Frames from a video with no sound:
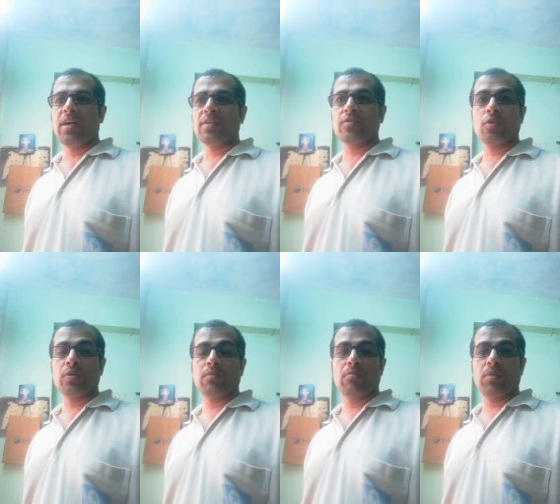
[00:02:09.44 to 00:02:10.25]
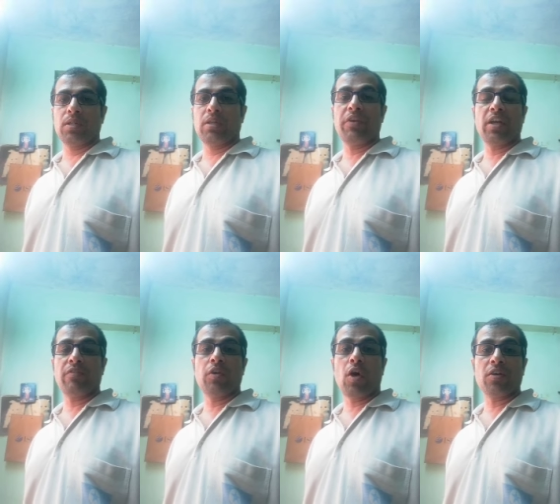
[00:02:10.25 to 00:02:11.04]
So the fear of
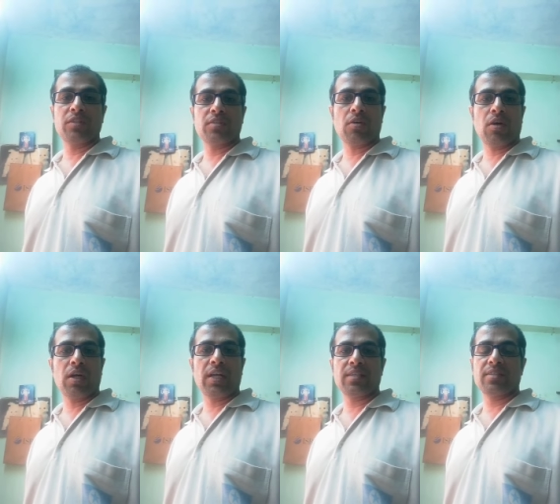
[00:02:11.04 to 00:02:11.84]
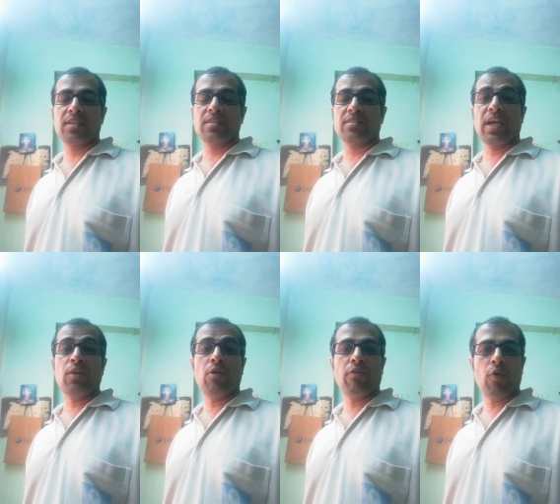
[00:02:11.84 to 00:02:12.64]
dogs is called as
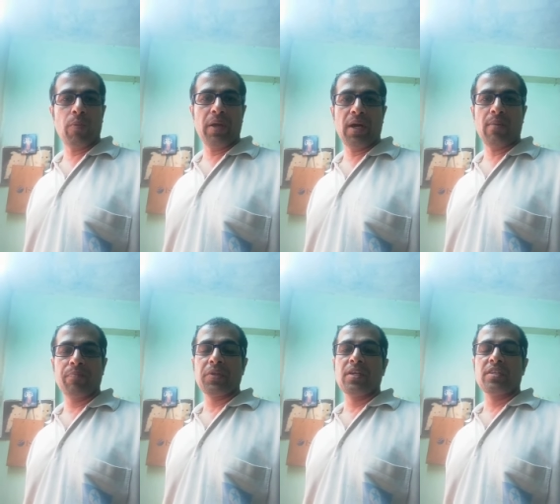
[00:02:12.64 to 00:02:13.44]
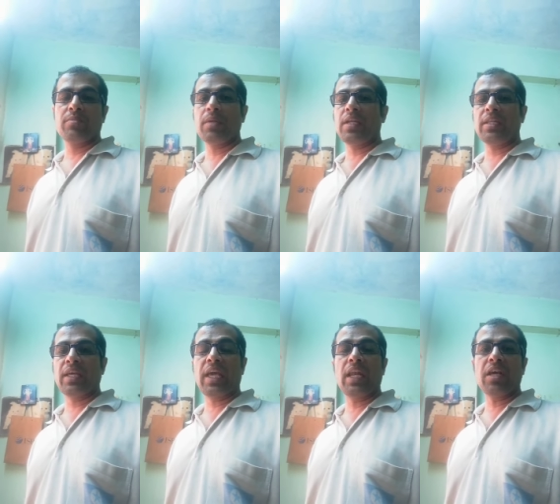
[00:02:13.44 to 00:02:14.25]
cynophobia. Similarly, the
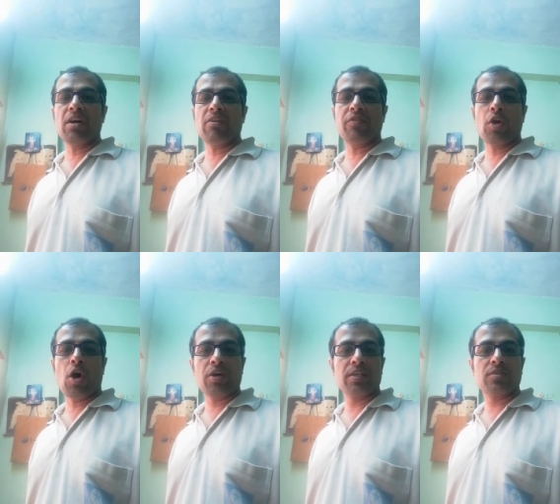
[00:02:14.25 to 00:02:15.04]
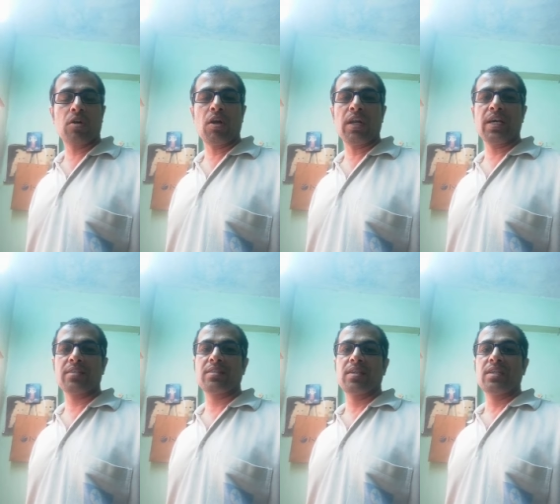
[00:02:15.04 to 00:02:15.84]
killing of dog is called as
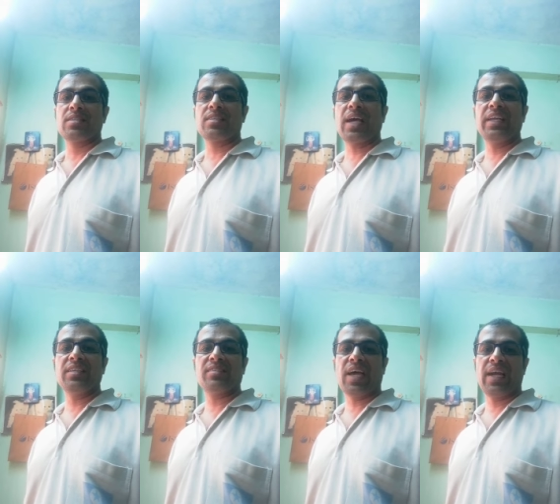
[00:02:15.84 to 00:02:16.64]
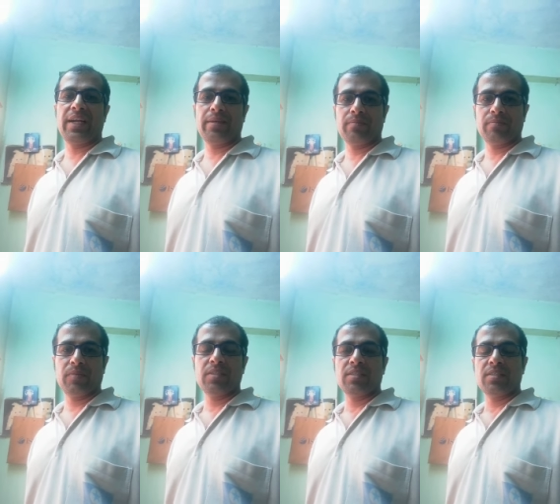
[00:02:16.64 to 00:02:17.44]
cynicide,
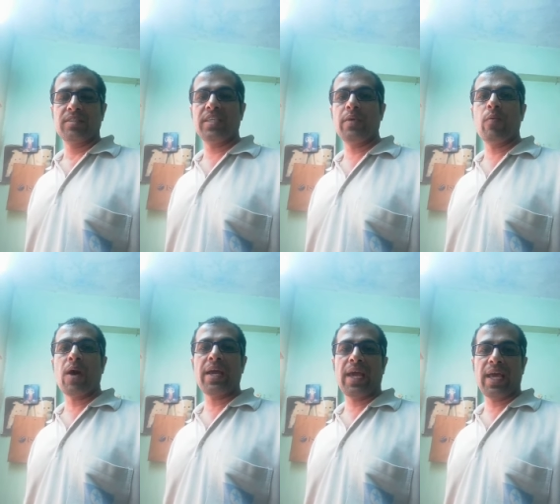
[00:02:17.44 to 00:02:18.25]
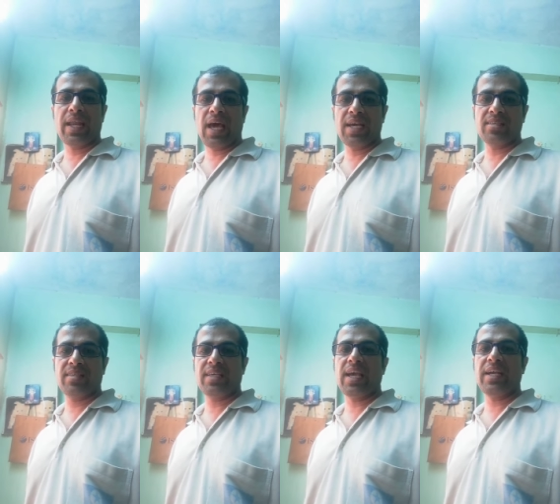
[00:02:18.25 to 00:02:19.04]

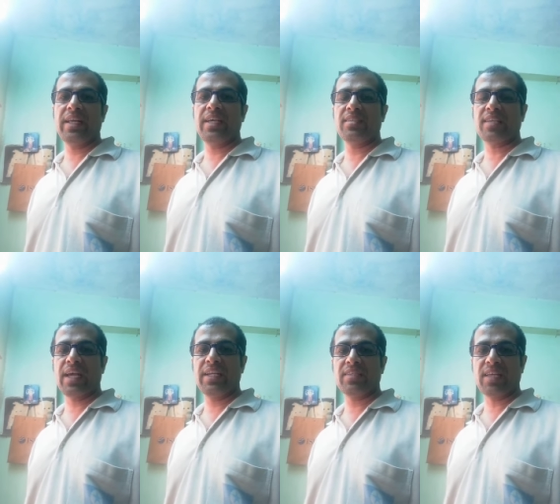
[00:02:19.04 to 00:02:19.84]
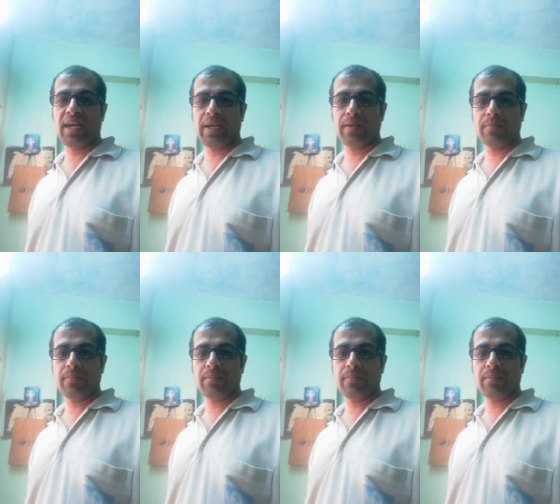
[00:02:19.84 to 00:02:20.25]
C-Y-N-I-C-I-D, cynicide.